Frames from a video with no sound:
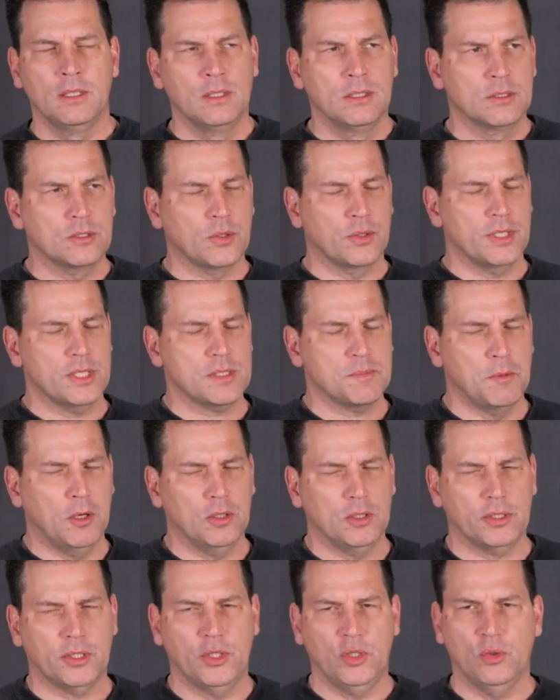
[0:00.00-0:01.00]
So this
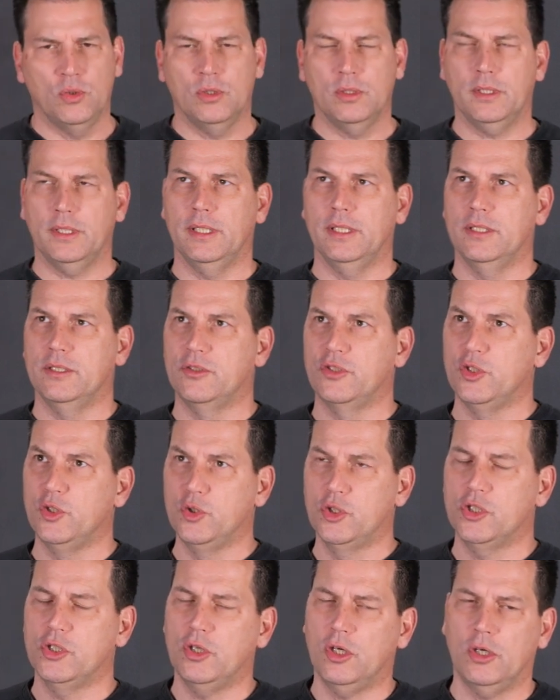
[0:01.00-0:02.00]
molecule is
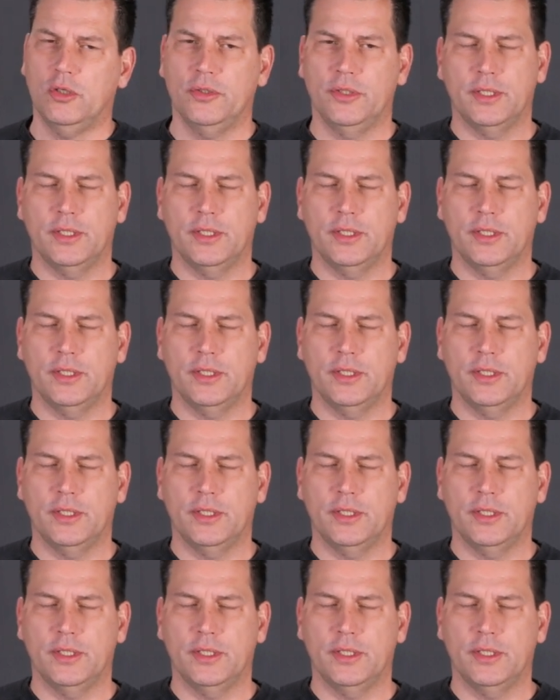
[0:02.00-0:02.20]
eugenol.